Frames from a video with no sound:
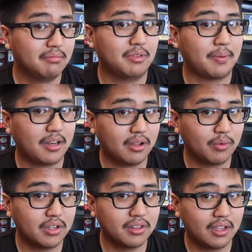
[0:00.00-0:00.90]
depending on
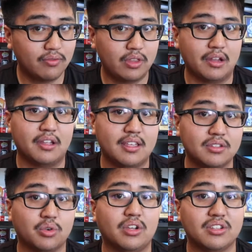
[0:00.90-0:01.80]
where you live, there is
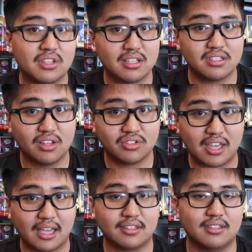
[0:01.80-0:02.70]
or is not sales
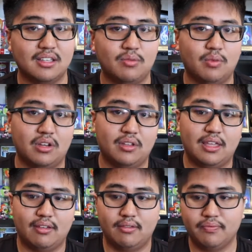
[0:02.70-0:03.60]
tax in where you
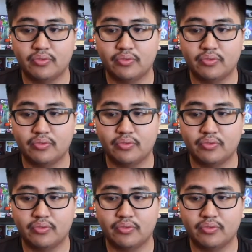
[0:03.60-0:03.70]
live,